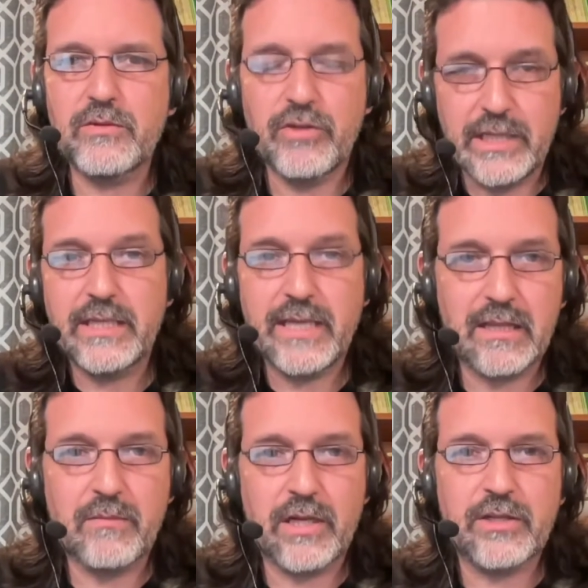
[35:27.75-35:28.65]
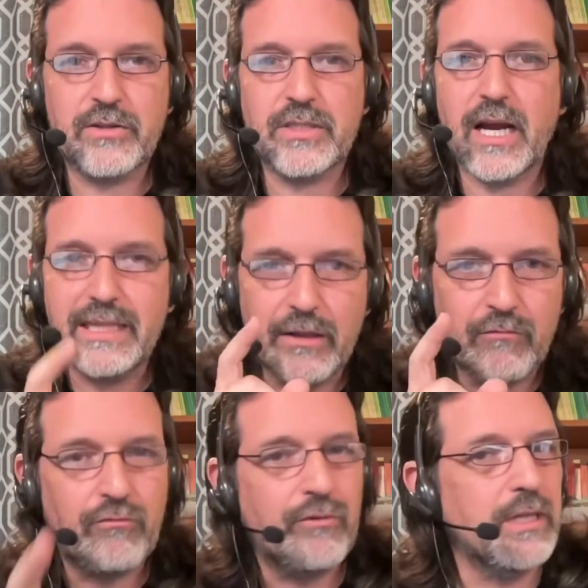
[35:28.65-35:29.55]
You need to get them on your side,
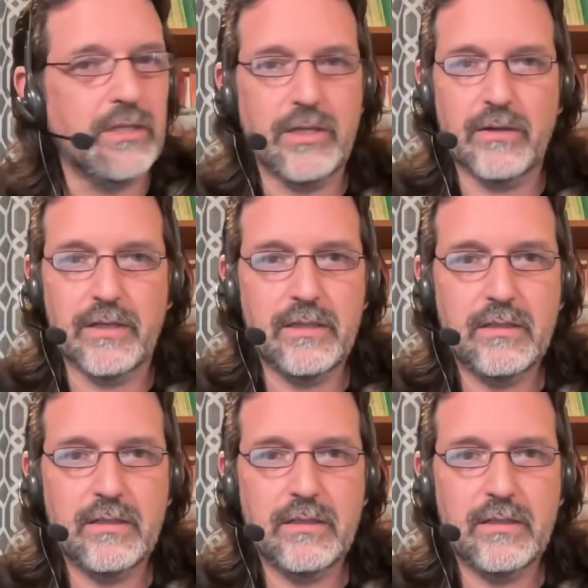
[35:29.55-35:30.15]
then really do it.